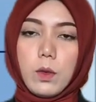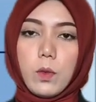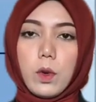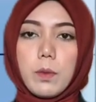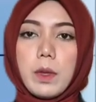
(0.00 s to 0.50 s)

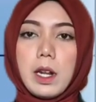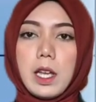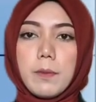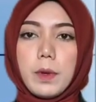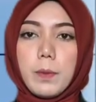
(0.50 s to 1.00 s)
4
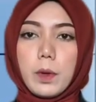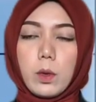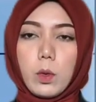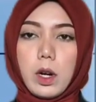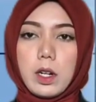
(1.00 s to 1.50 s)
million people
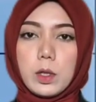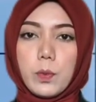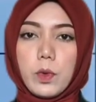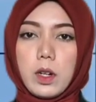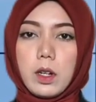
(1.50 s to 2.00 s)
who are
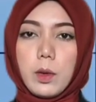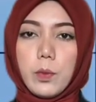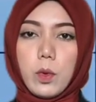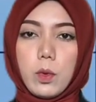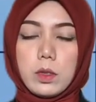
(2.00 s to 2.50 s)
spread abroad.